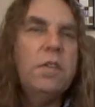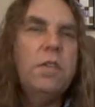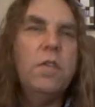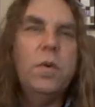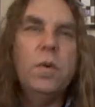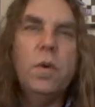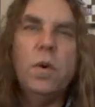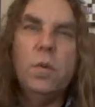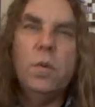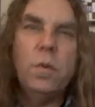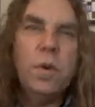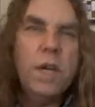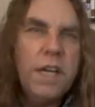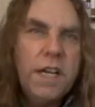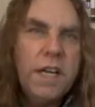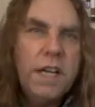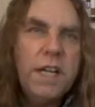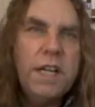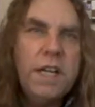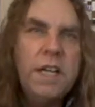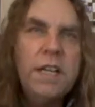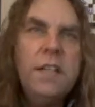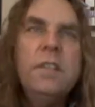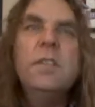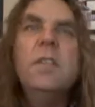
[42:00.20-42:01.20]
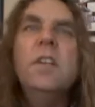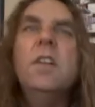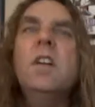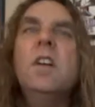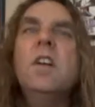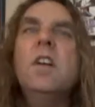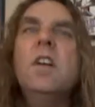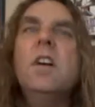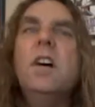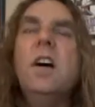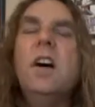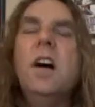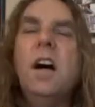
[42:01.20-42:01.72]
through a reading,
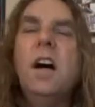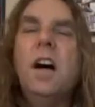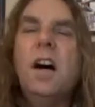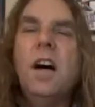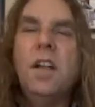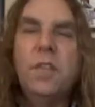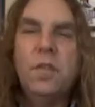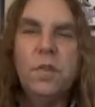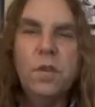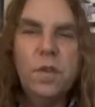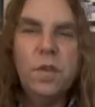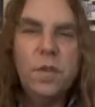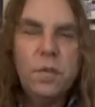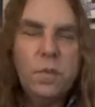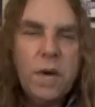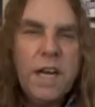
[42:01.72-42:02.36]
through the